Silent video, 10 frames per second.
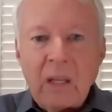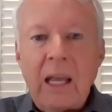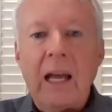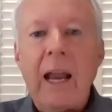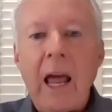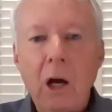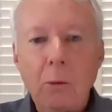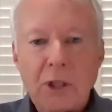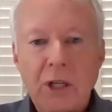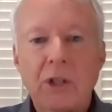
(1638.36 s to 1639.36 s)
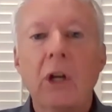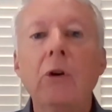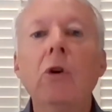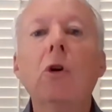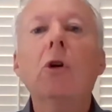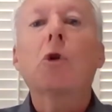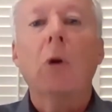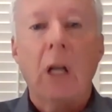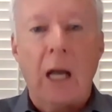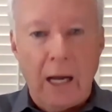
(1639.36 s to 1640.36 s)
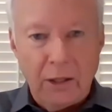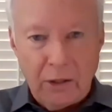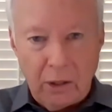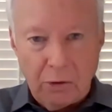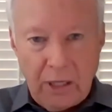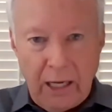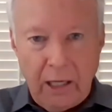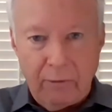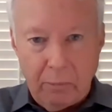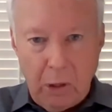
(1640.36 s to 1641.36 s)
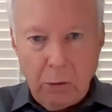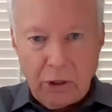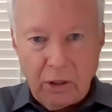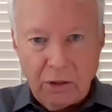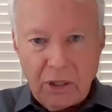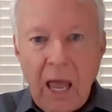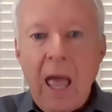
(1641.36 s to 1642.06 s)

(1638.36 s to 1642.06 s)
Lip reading: it helps us to neutralize those negative emotions